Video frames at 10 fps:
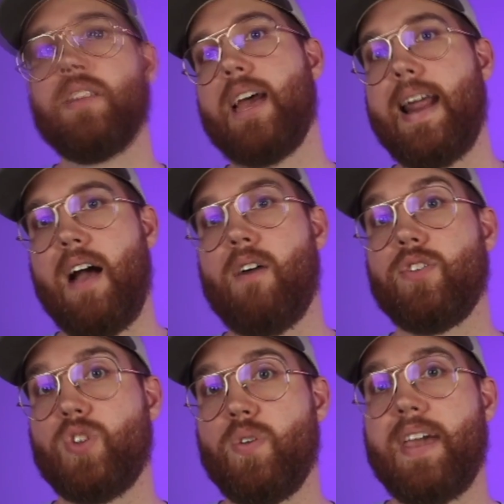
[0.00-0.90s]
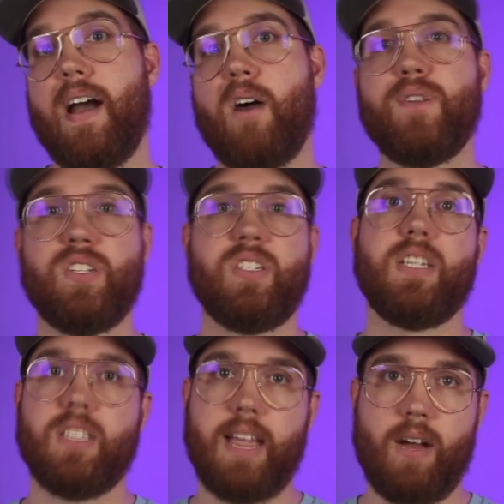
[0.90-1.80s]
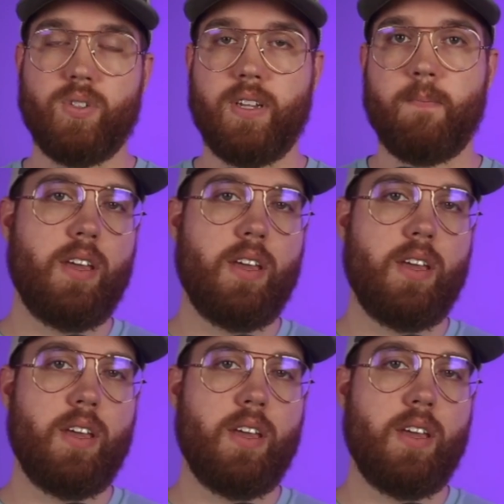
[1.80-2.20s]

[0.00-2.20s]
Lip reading: that Sony Alpha 6000.